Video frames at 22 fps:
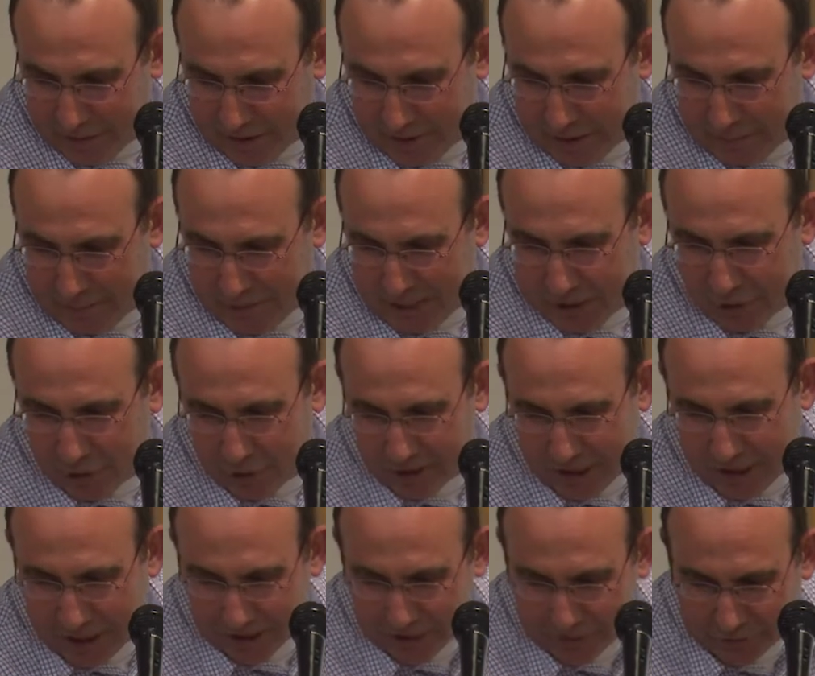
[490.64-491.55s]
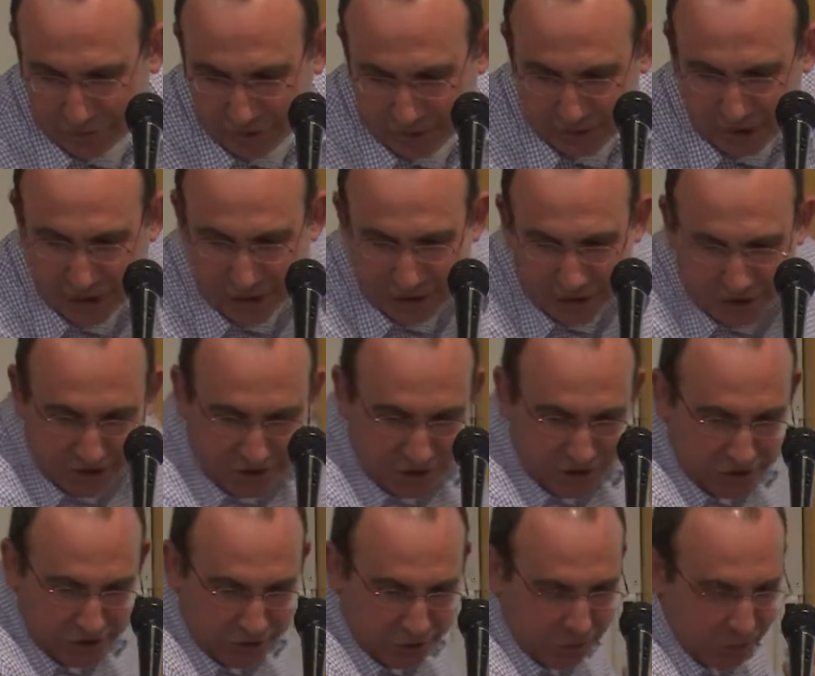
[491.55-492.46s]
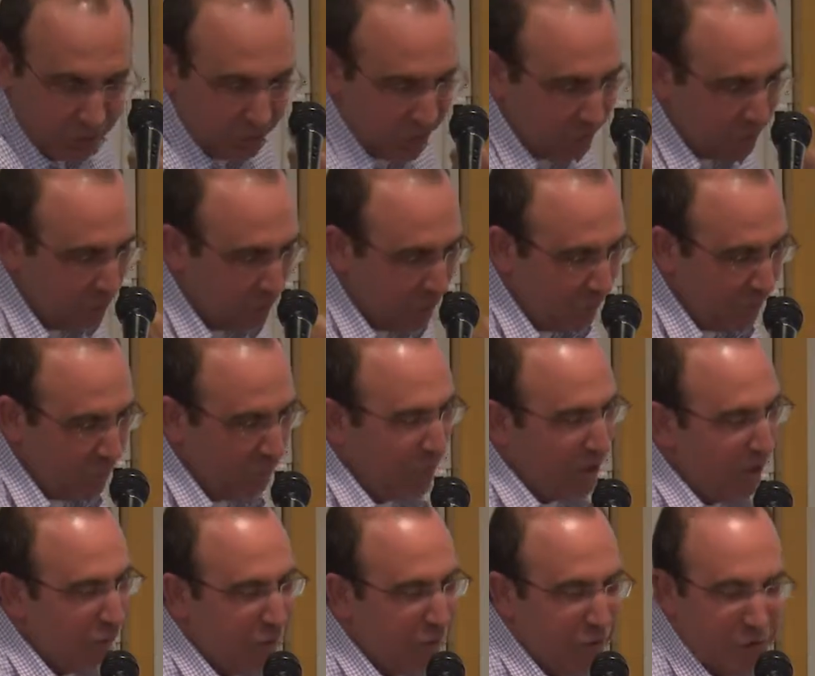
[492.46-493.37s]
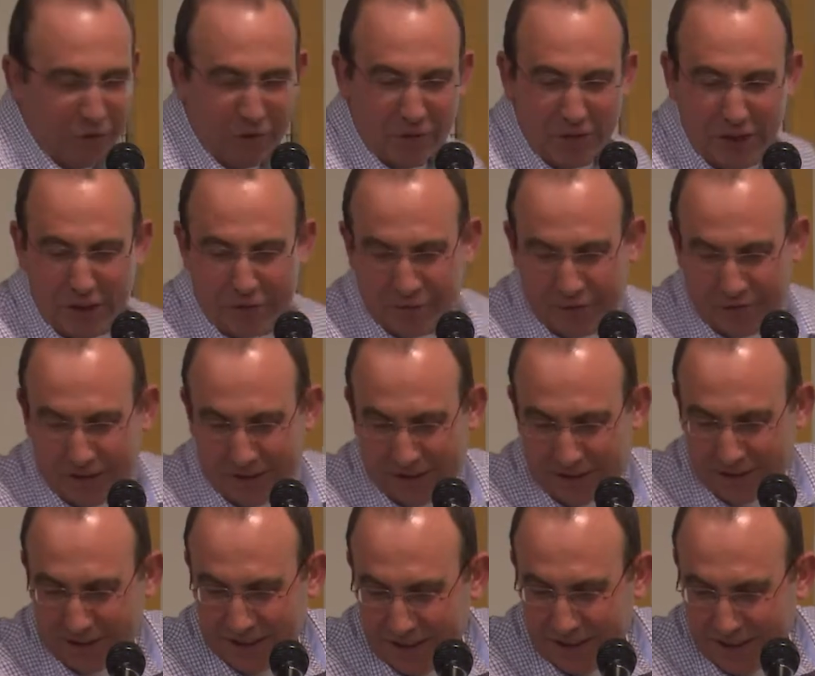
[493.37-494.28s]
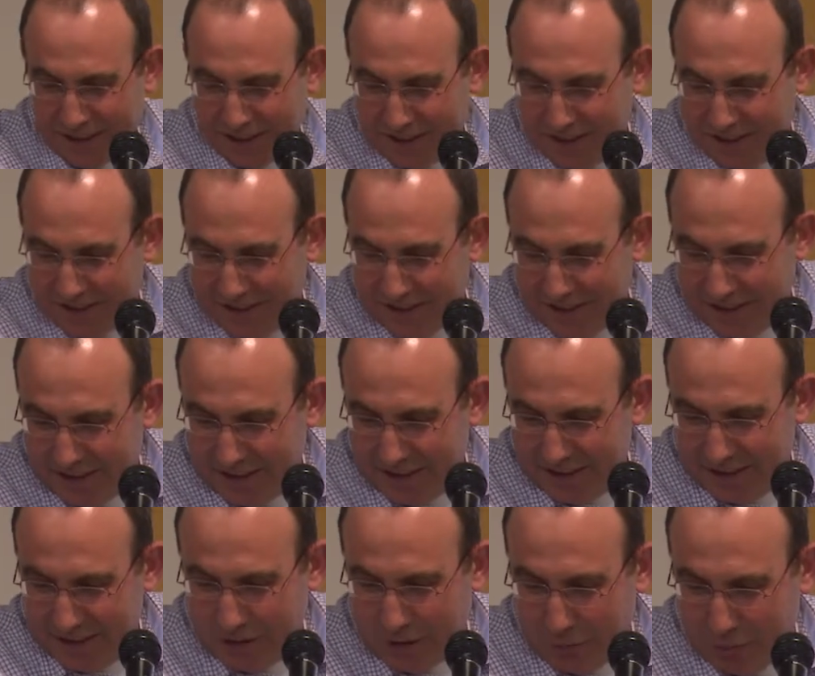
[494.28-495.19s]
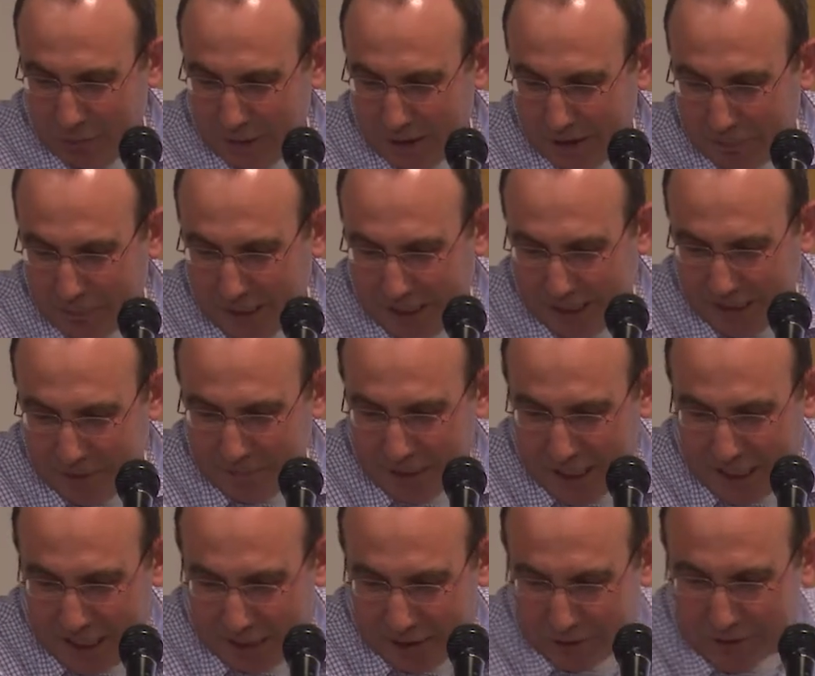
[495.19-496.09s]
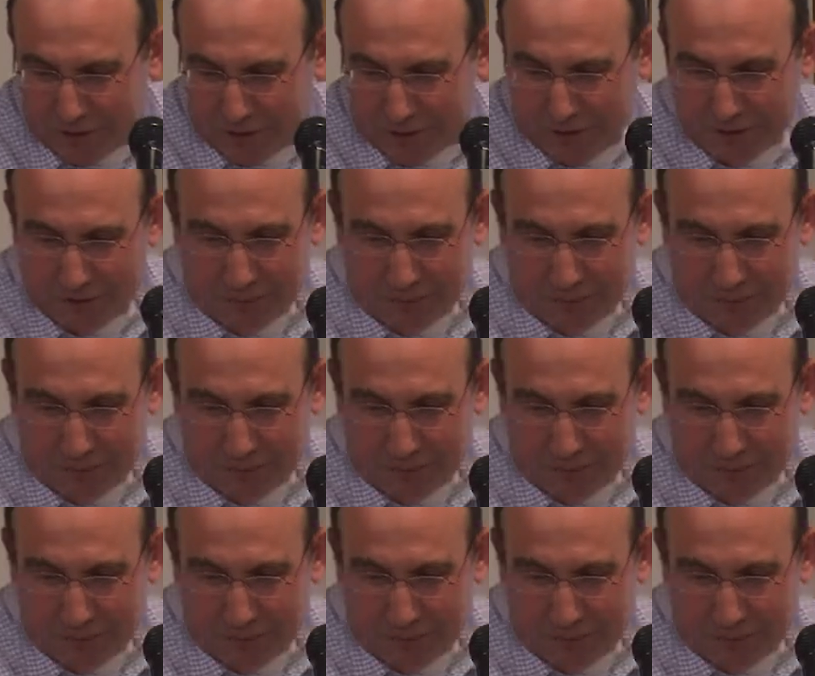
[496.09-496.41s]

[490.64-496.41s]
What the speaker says: can make all kinds of things. Just to give you the reference. So we speak about